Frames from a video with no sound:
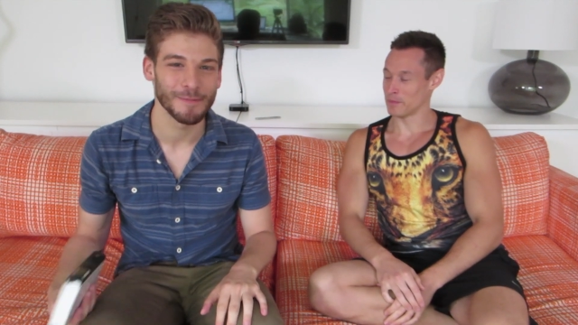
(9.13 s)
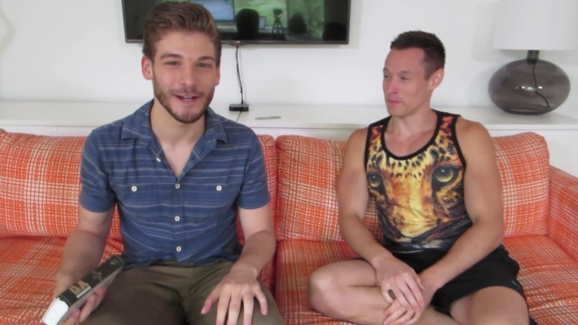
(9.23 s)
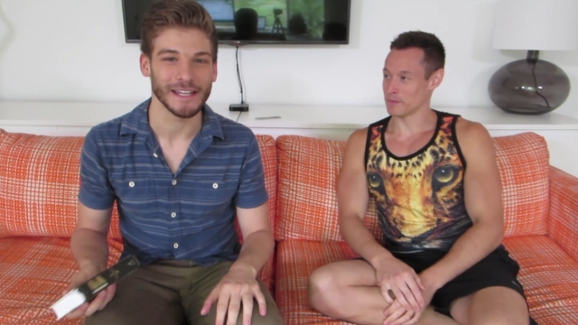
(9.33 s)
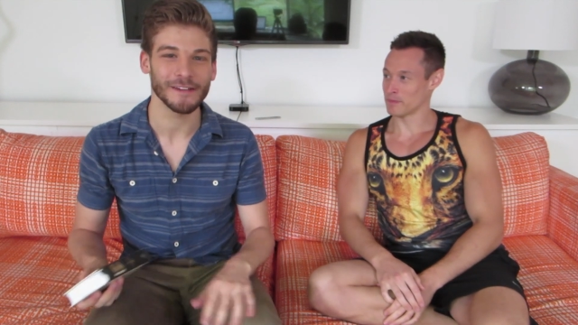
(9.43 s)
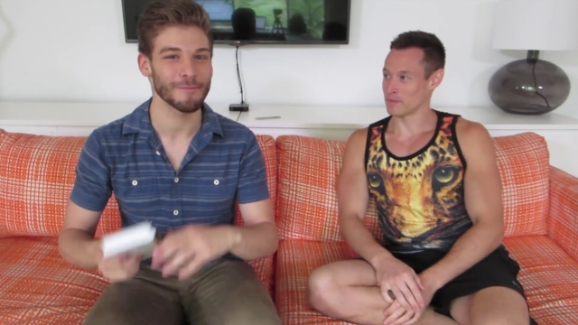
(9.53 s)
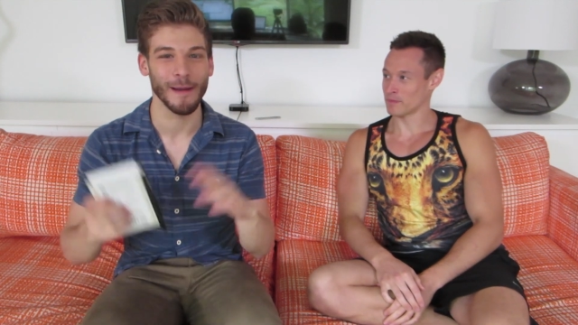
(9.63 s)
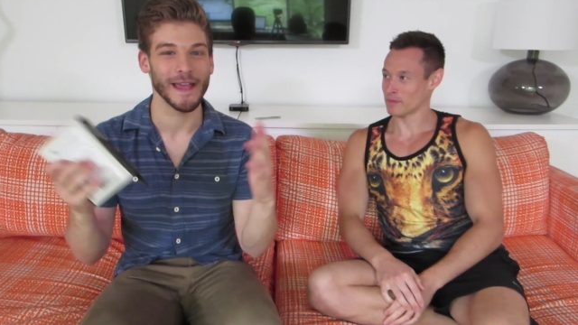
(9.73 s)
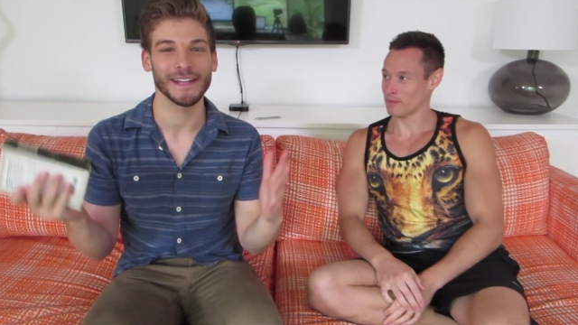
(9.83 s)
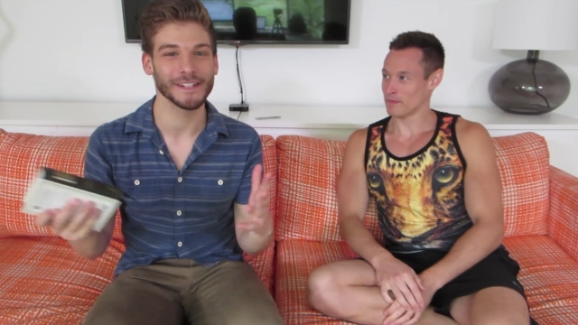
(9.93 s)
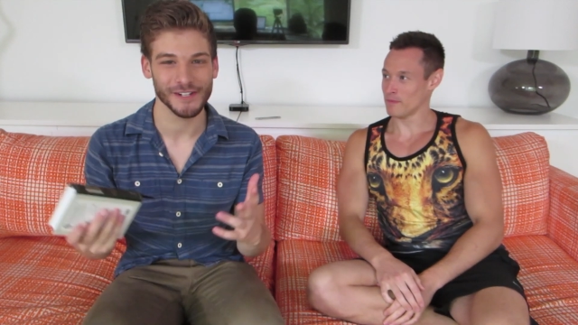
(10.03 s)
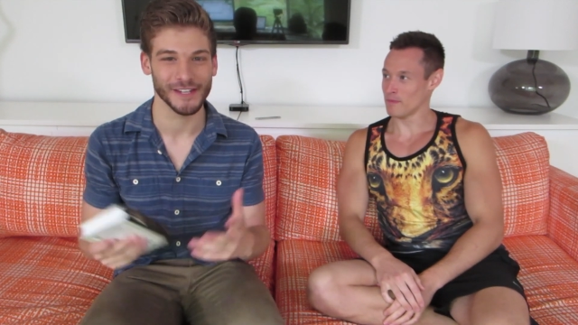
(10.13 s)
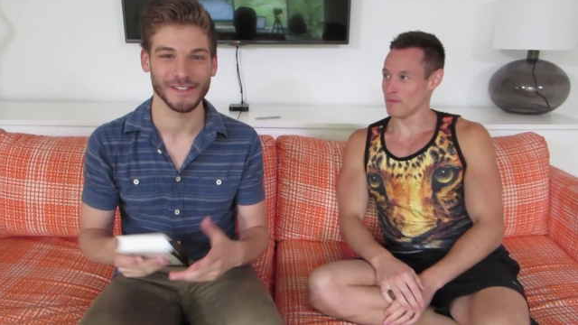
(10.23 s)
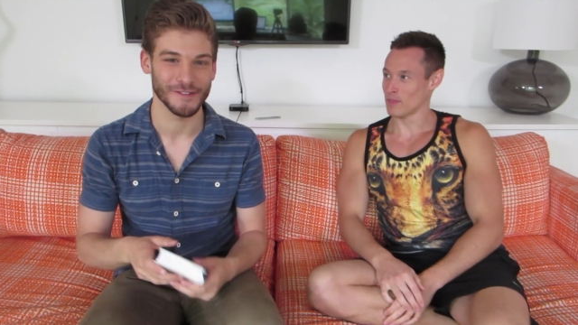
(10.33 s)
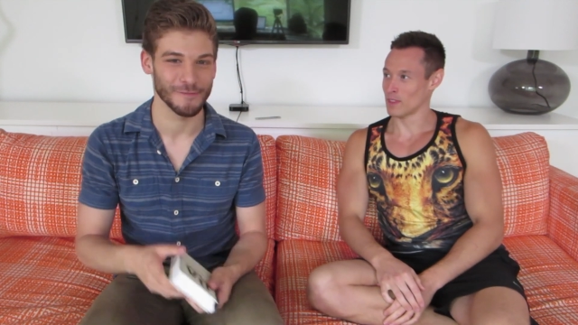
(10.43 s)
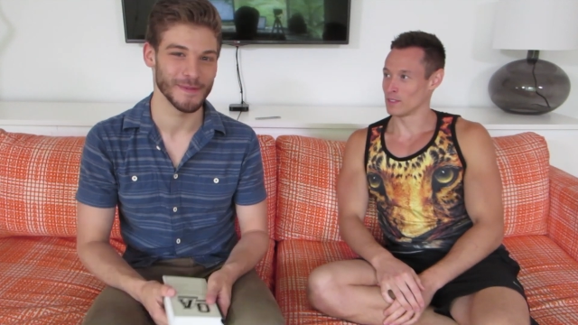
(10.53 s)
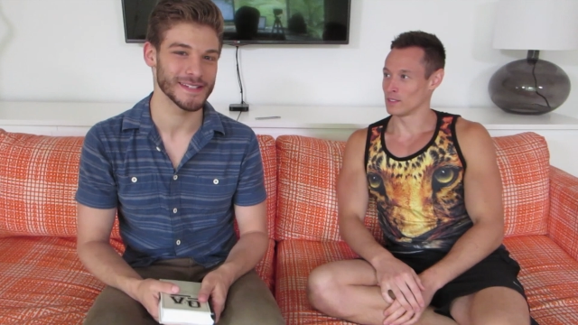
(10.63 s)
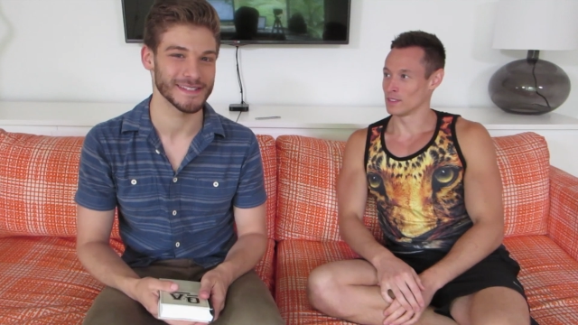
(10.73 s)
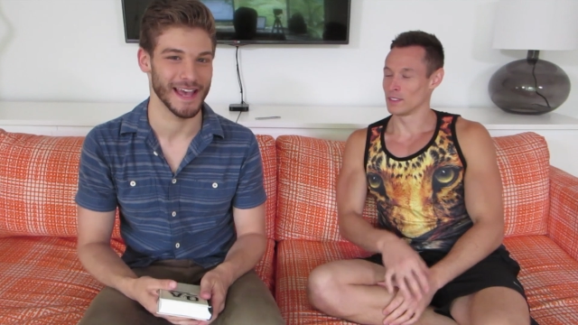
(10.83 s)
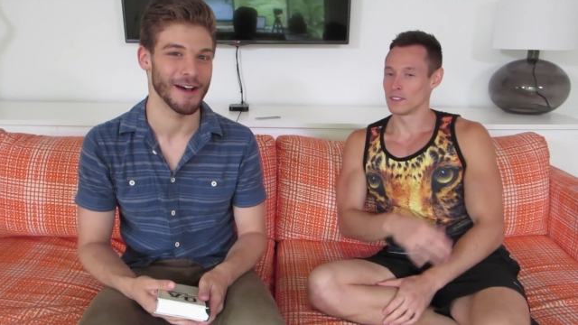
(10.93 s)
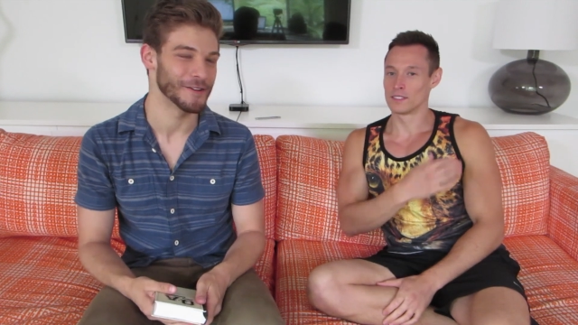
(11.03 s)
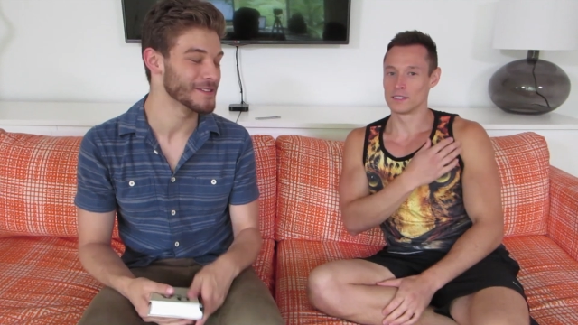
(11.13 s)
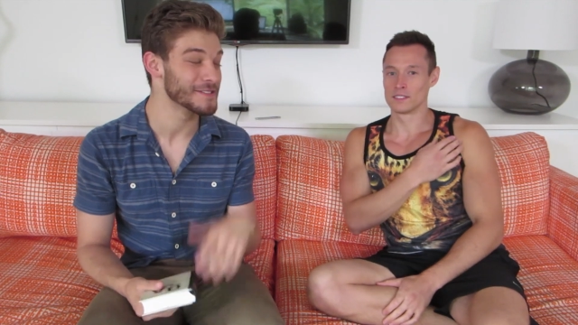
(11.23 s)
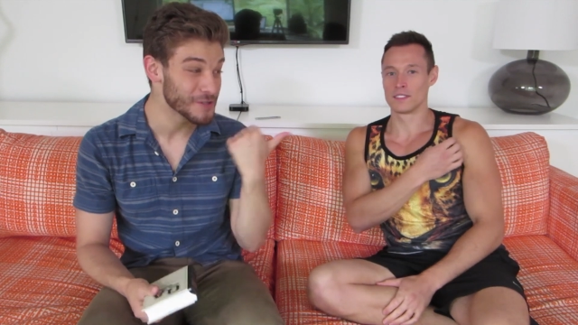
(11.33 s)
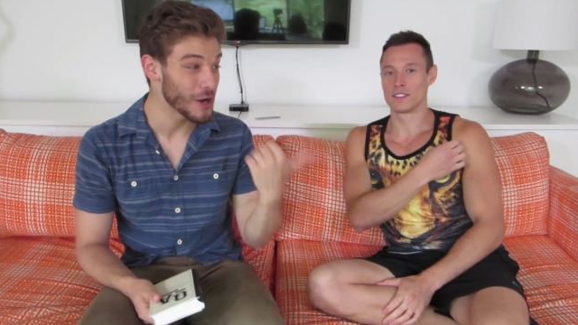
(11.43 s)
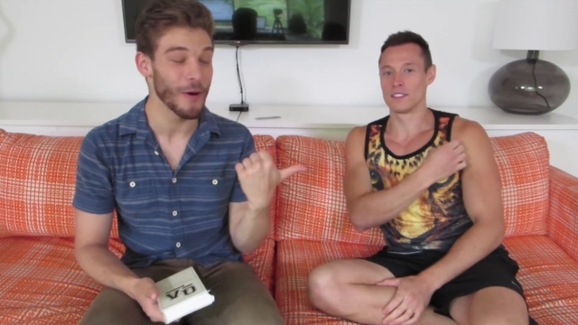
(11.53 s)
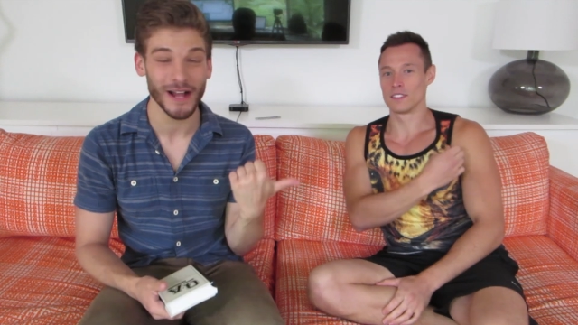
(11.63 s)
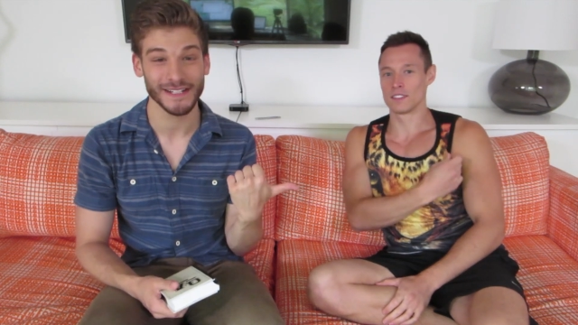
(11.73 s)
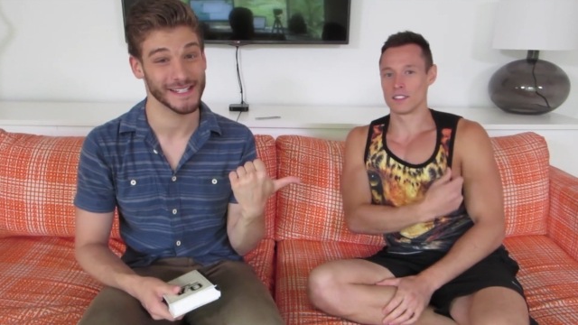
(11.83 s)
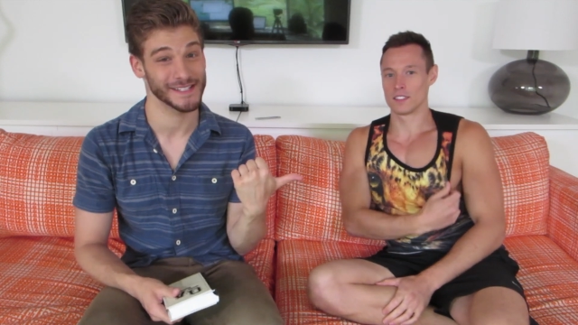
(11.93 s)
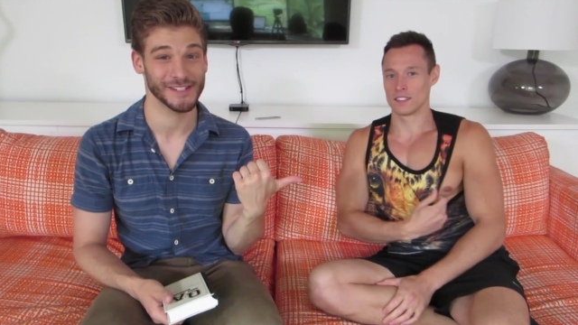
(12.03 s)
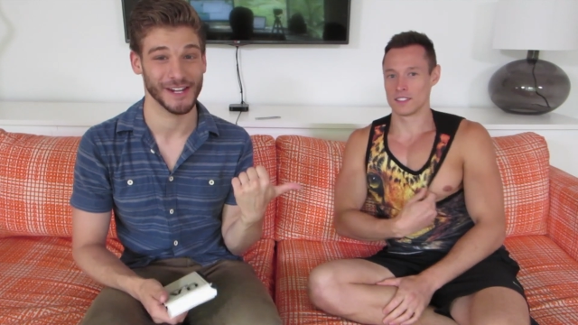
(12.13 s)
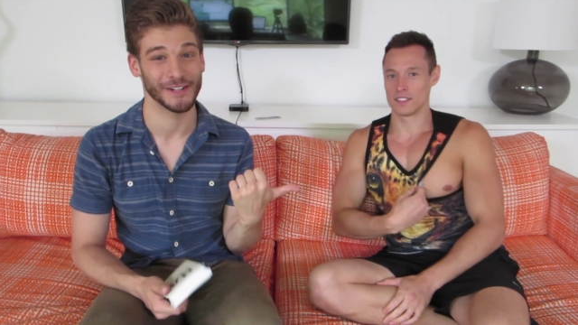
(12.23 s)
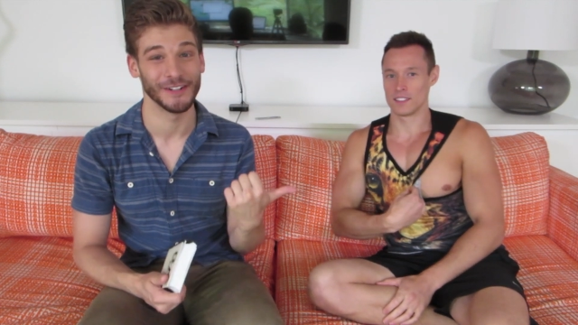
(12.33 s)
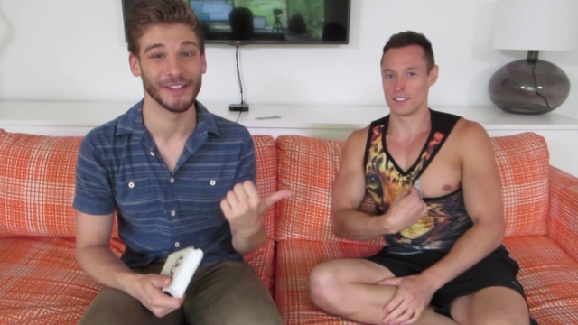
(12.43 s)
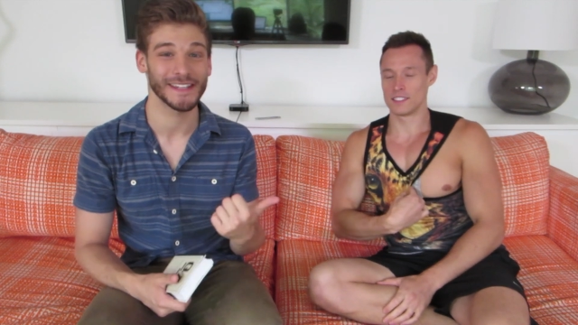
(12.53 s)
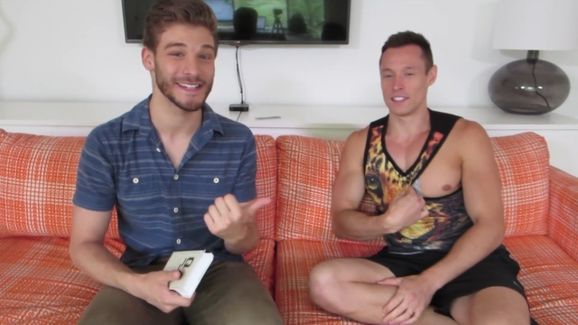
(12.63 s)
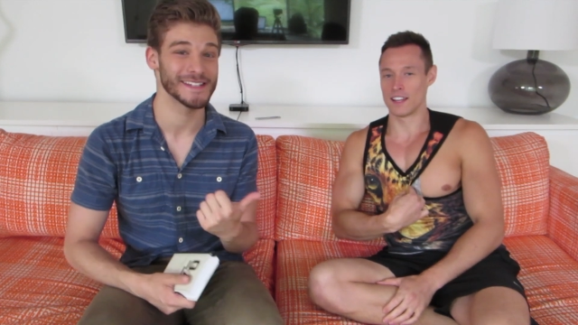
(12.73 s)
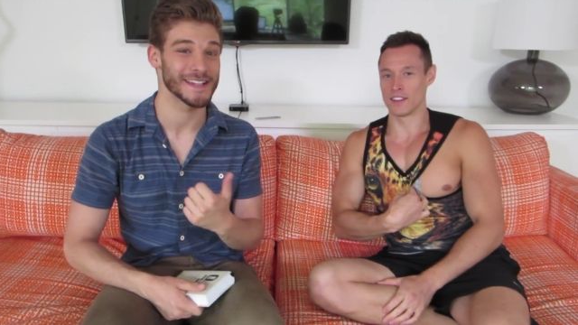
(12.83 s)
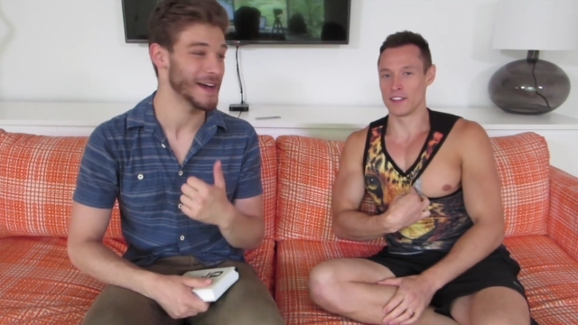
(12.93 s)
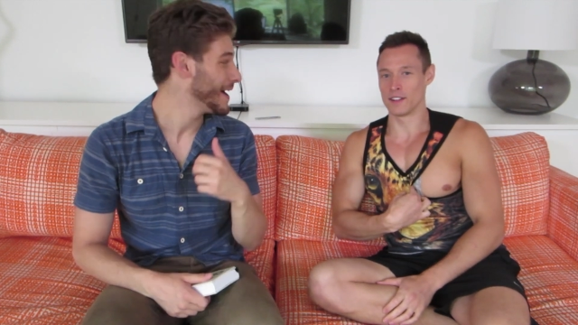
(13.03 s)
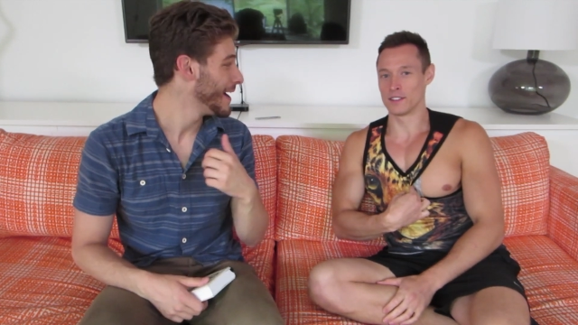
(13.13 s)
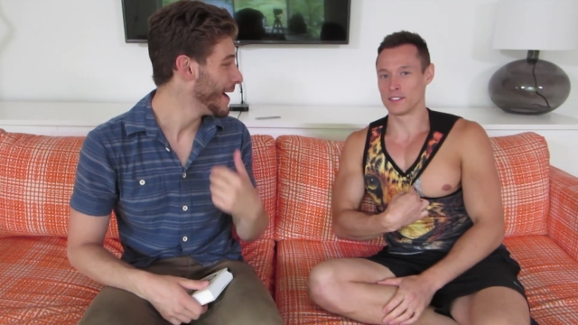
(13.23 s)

Speaker 1: but if by any chance you've missed out, go onto his channel. He's yeah,